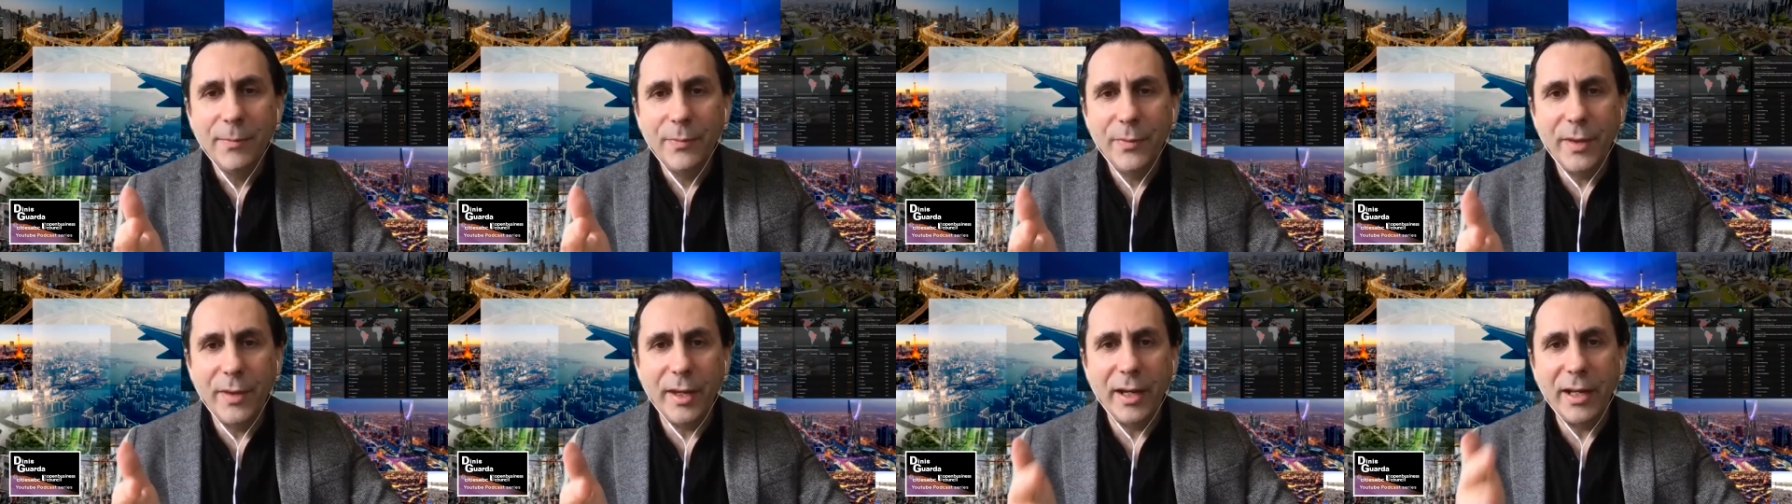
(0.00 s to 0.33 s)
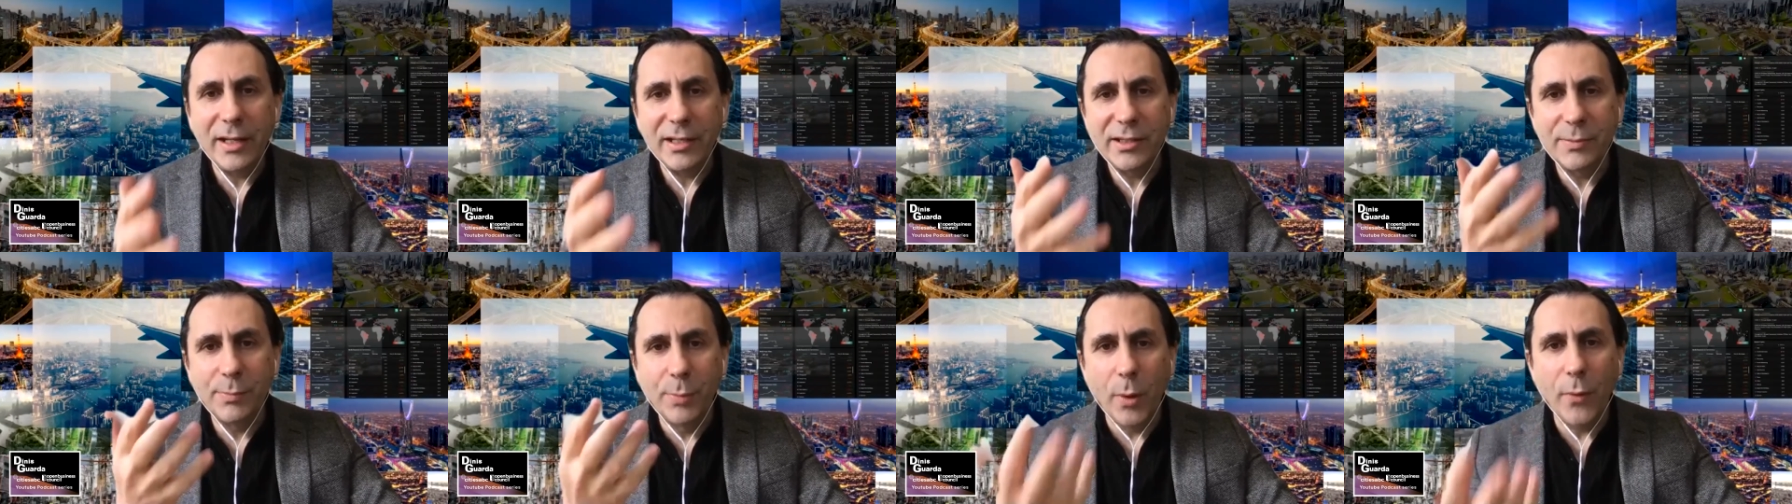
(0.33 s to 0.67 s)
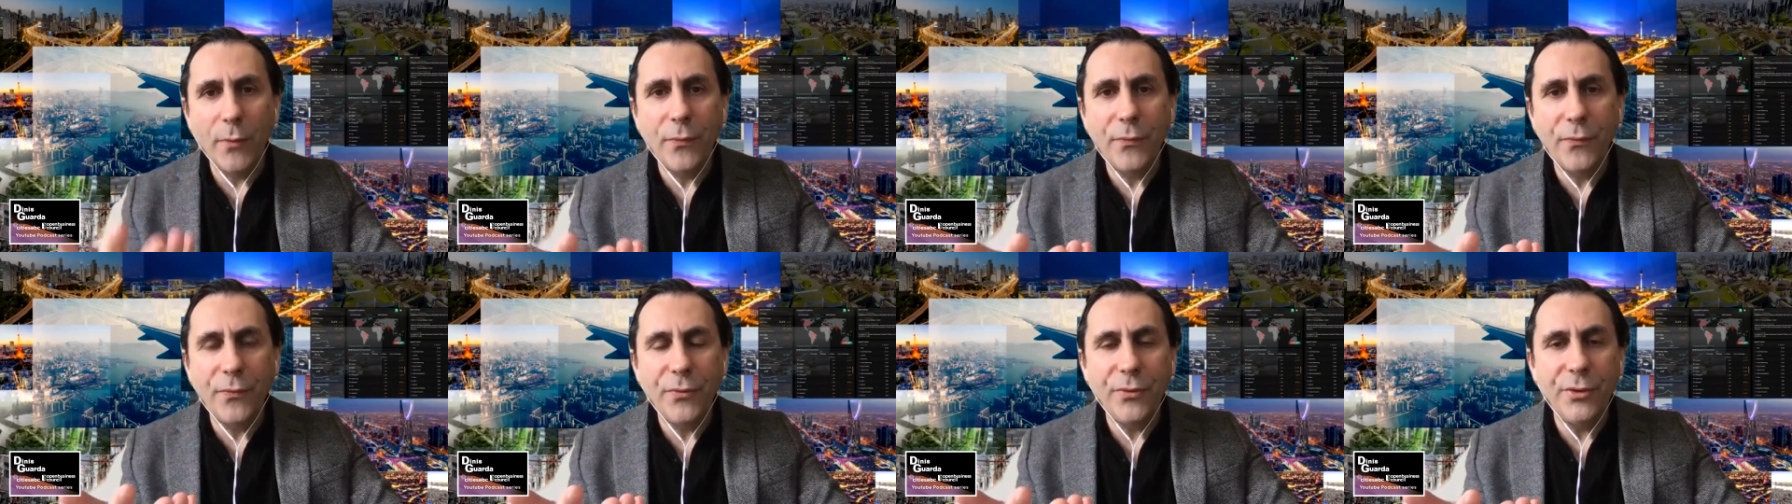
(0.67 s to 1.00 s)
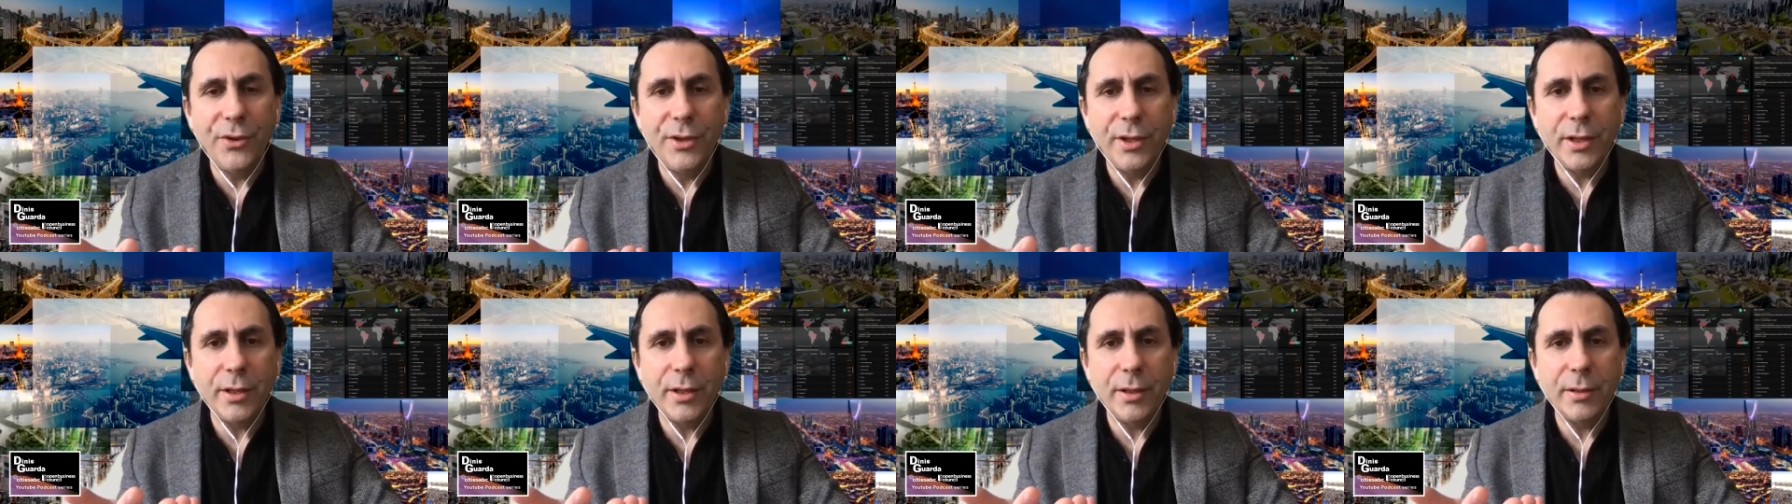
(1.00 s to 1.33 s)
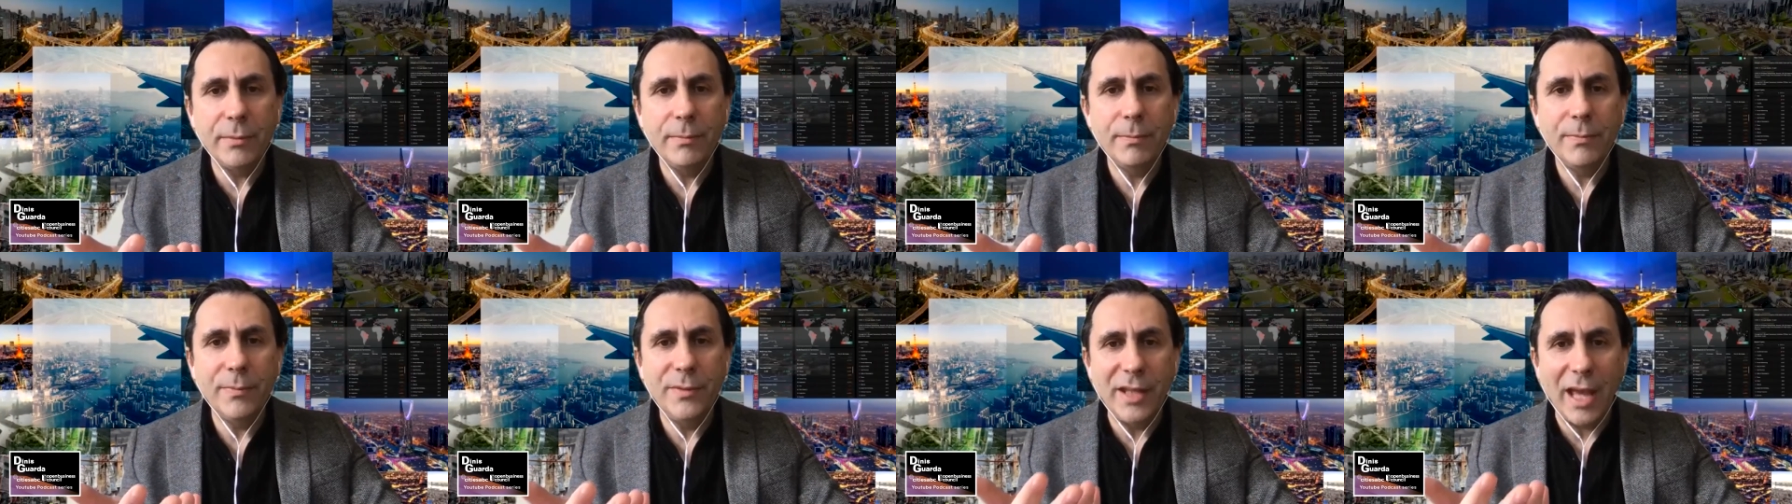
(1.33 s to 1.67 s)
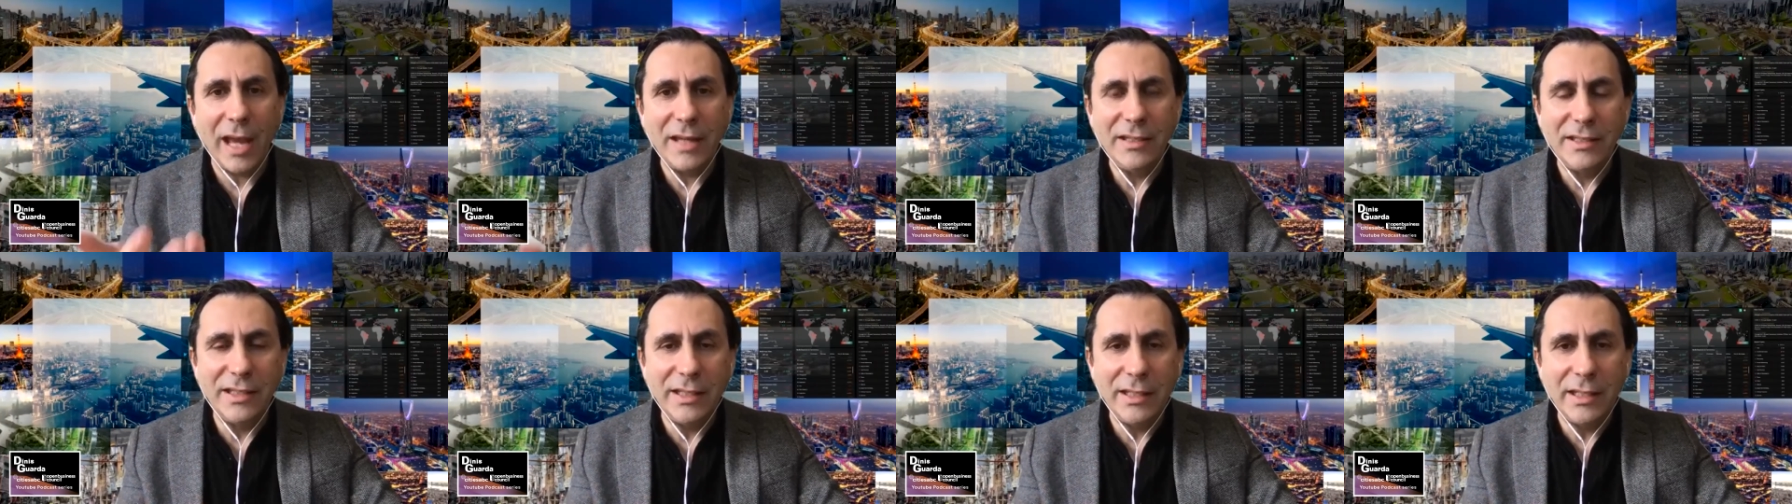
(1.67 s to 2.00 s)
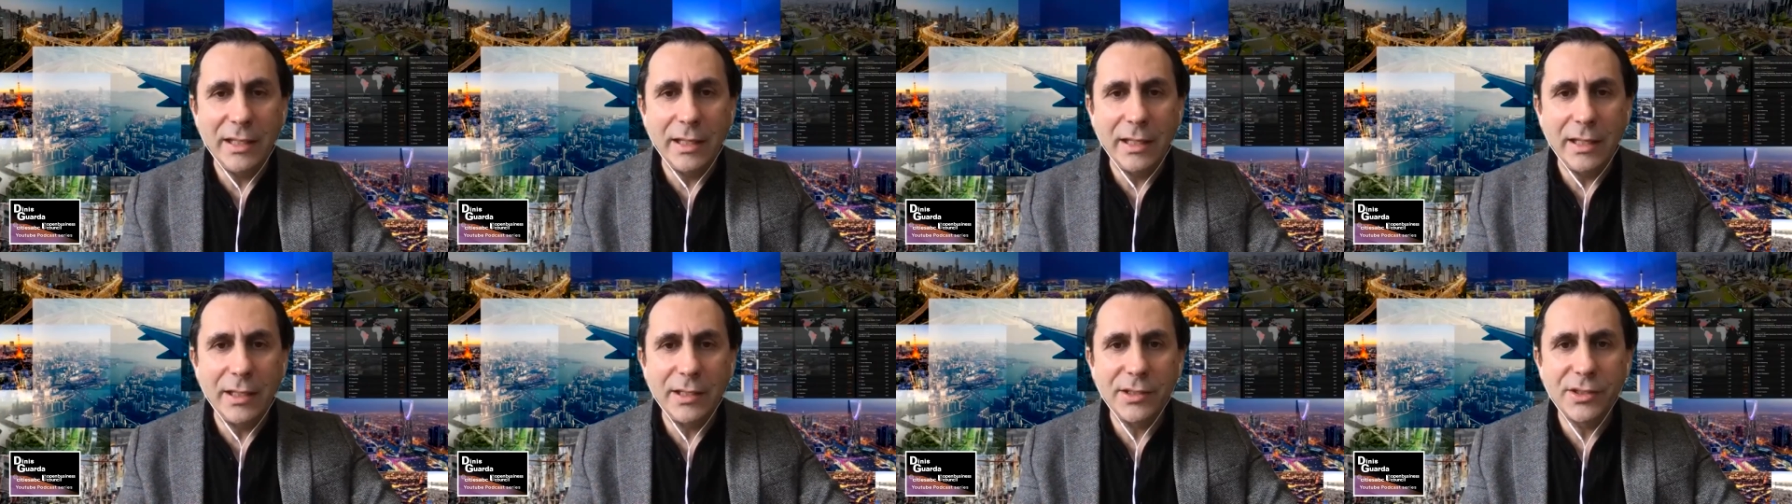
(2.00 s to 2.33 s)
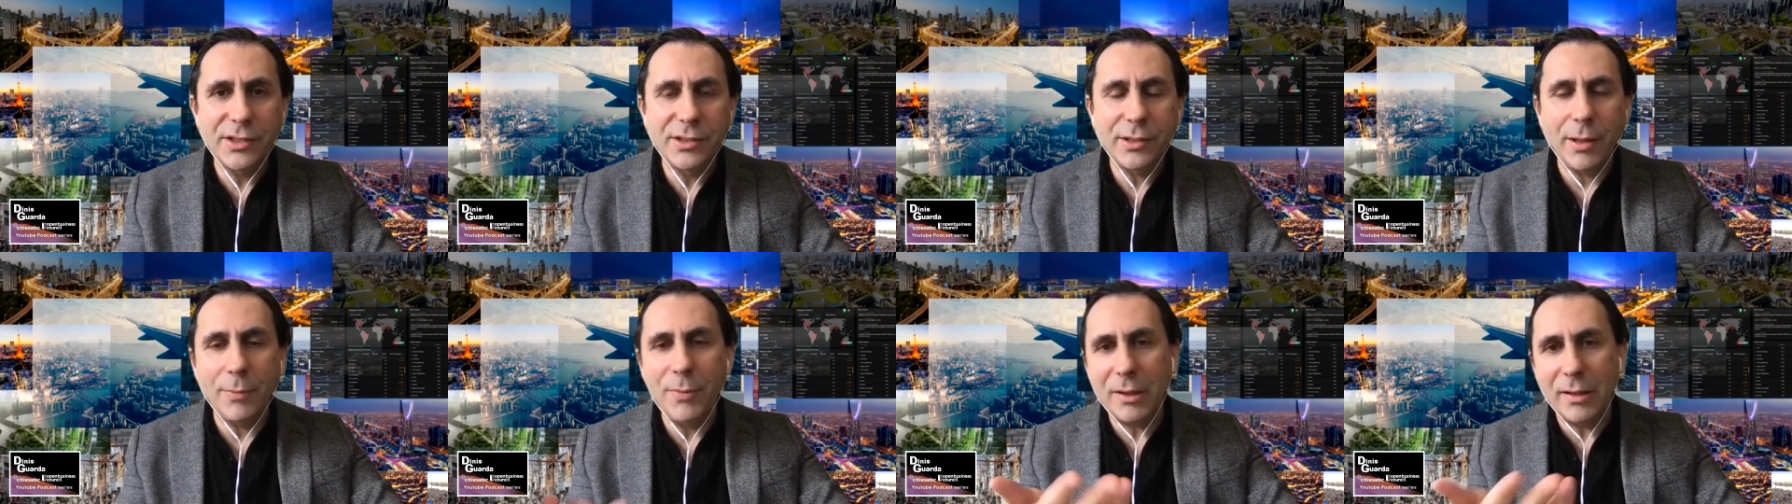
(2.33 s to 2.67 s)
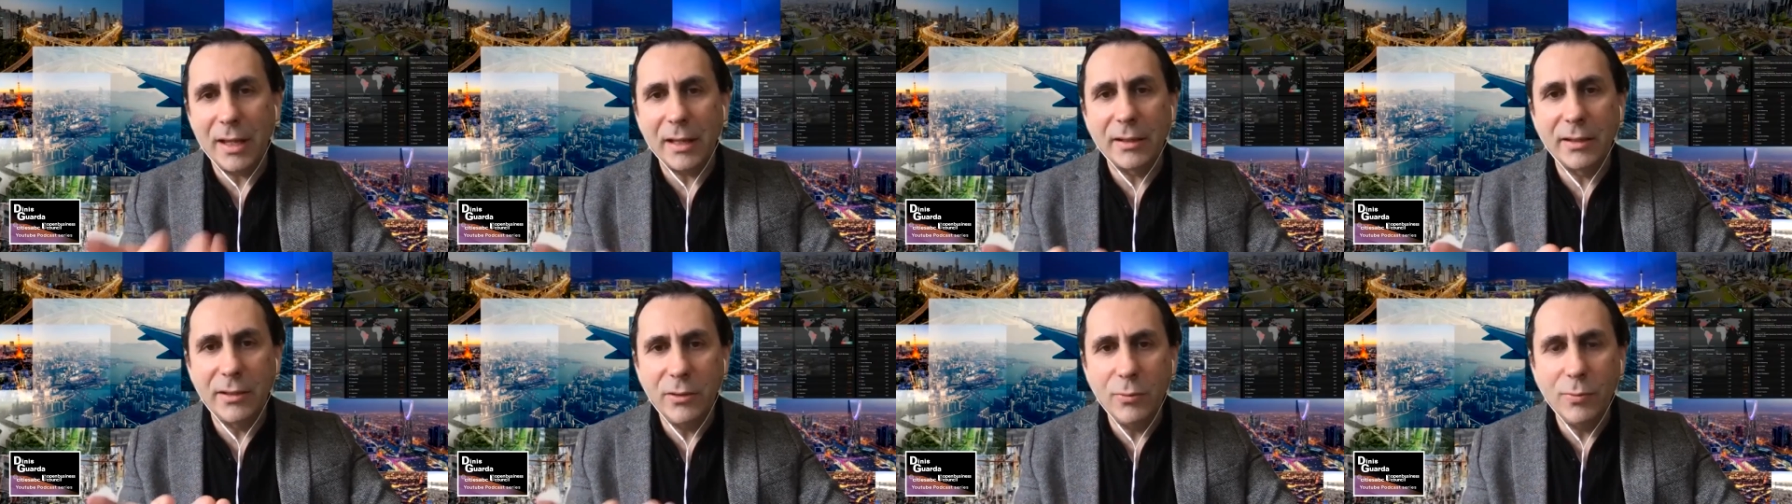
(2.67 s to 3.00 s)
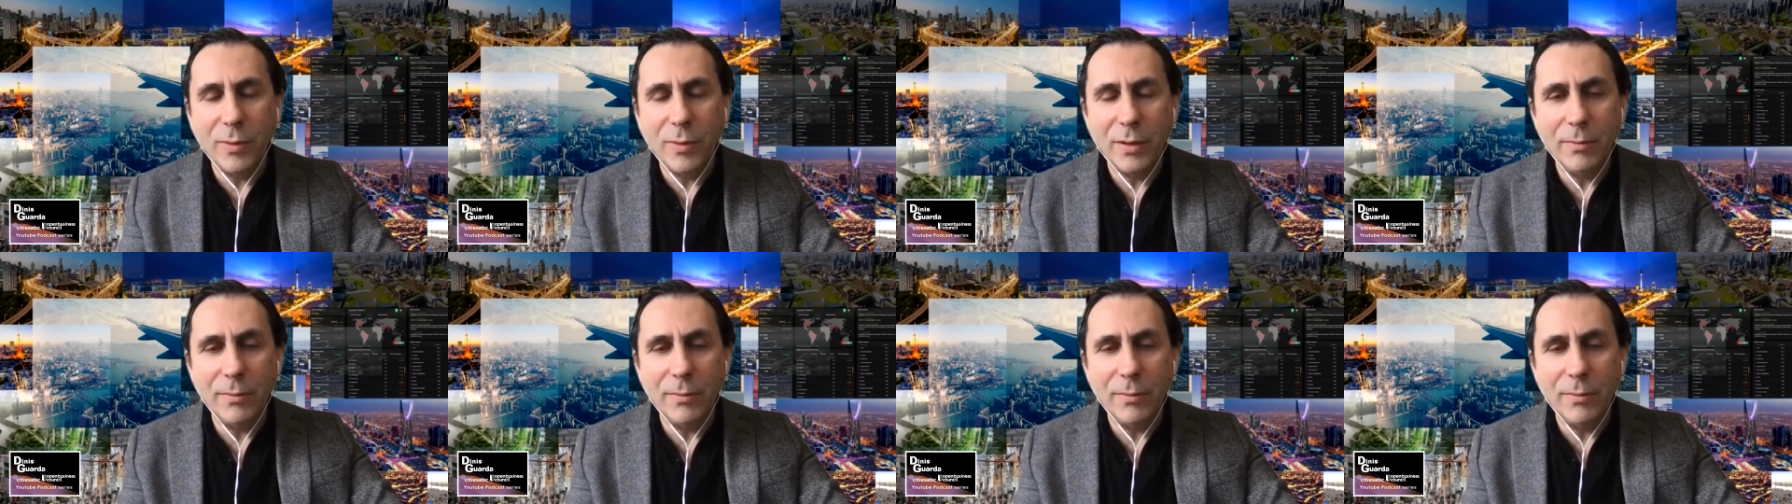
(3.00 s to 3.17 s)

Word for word: that has both the ideas, a bit like,